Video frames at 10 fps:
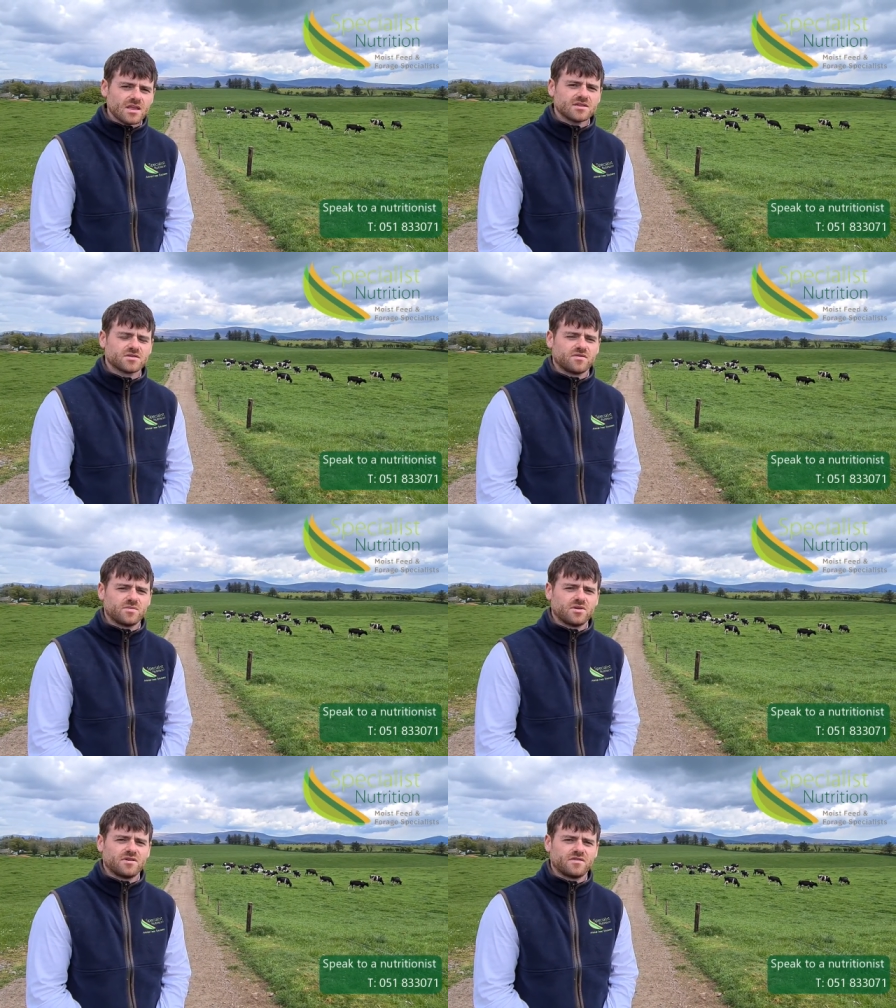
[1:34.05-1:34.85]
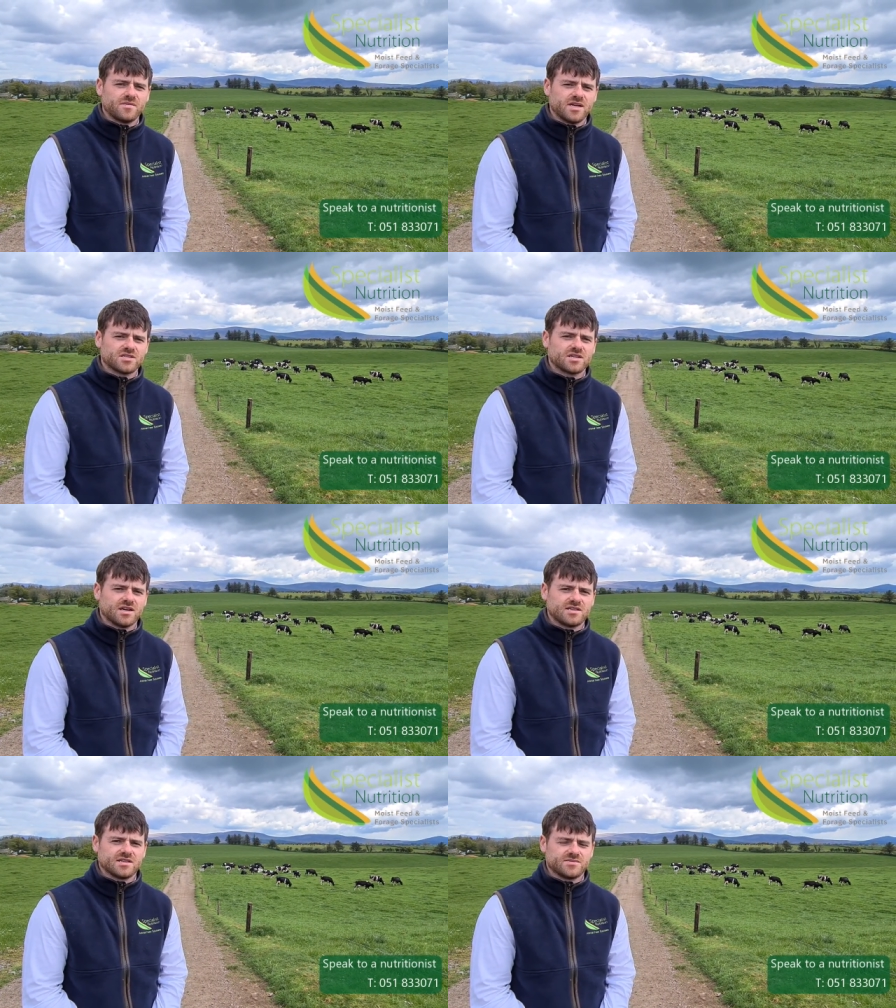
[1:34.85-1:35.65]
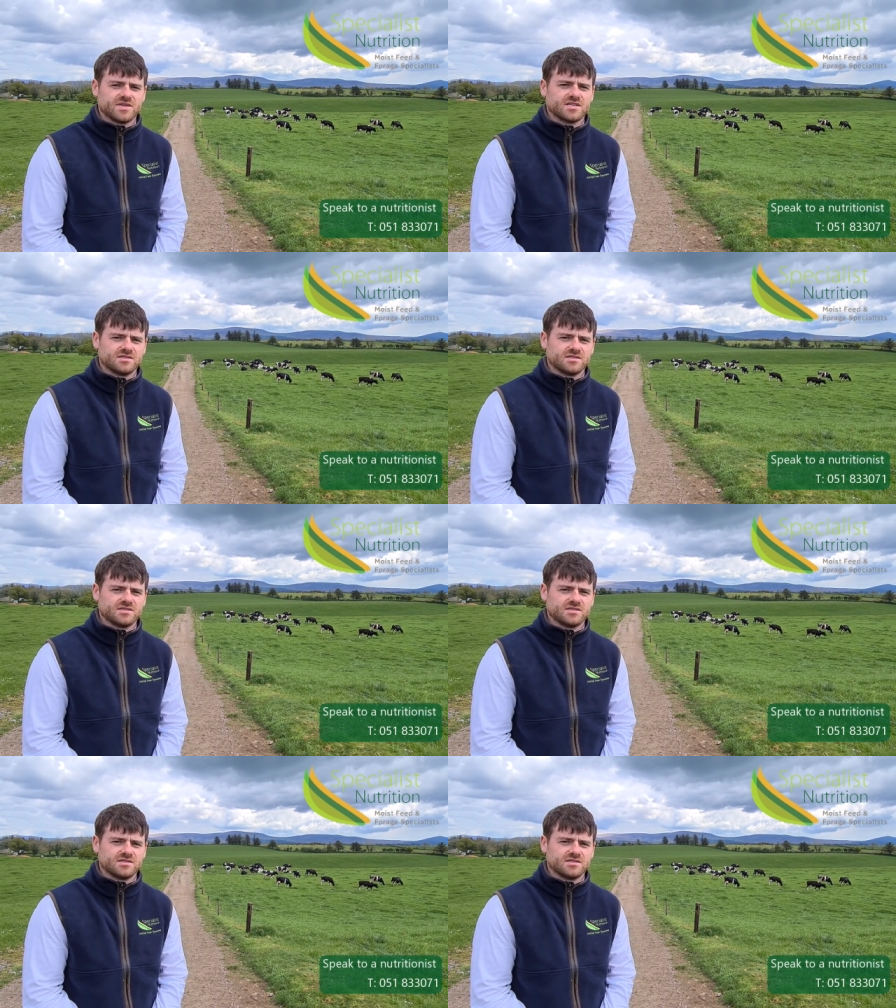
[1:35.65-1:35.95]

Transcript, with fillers: So for more information, contact Specialist